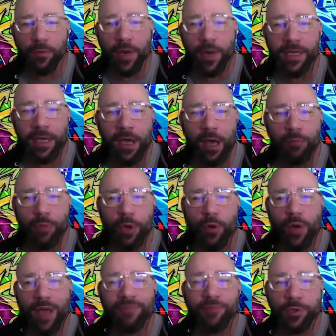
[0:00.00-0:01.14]
right combo
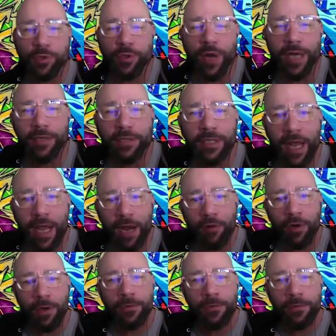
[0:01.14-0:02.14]
after trial and error?